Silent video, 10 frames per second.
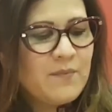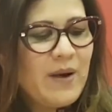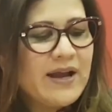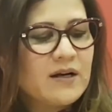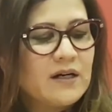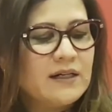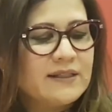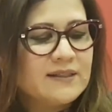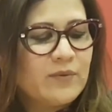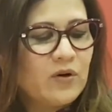My
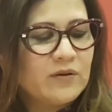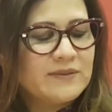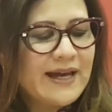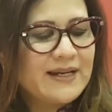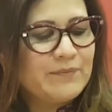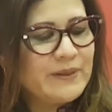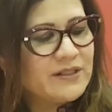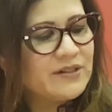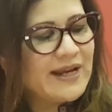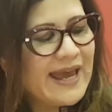earliest poems had a
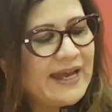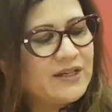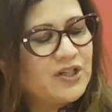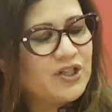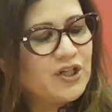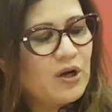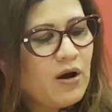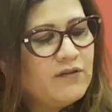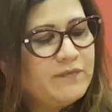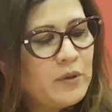bitter edge
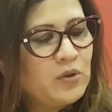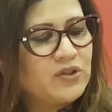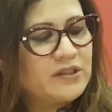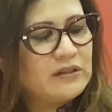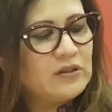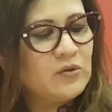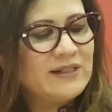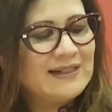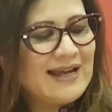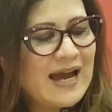of
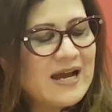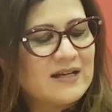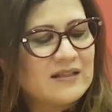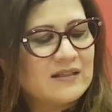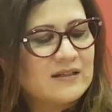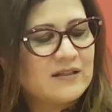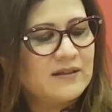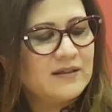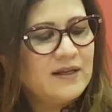post-colonial angst,